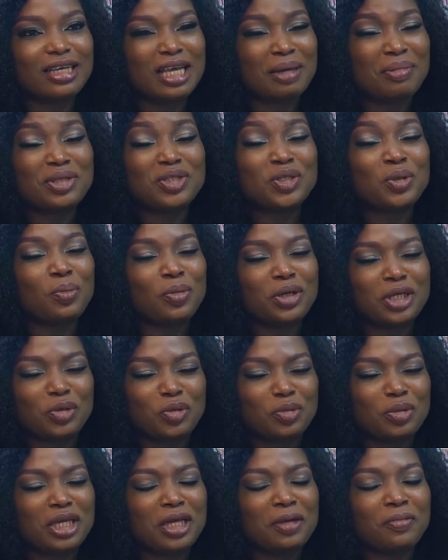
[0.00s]
I met somebody, we
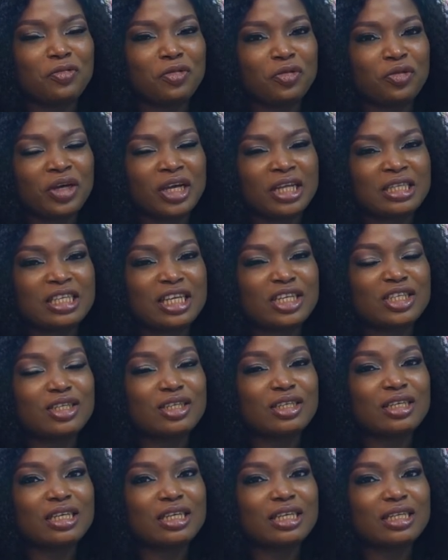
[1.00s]
became friends, and
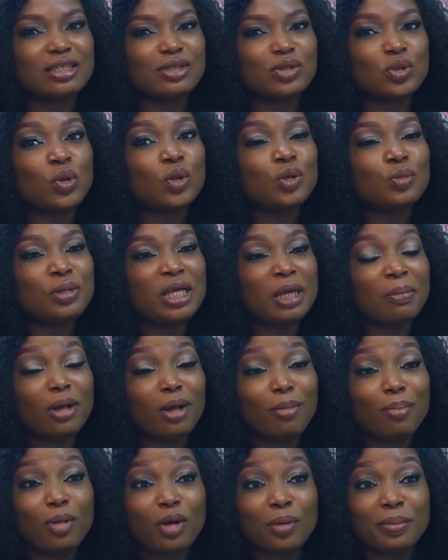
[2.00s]
she told me
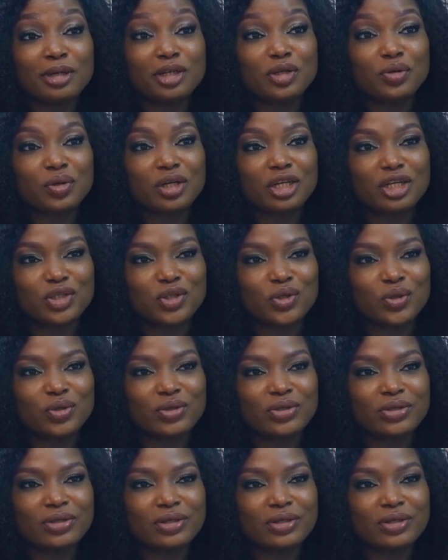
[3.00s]
about public relations.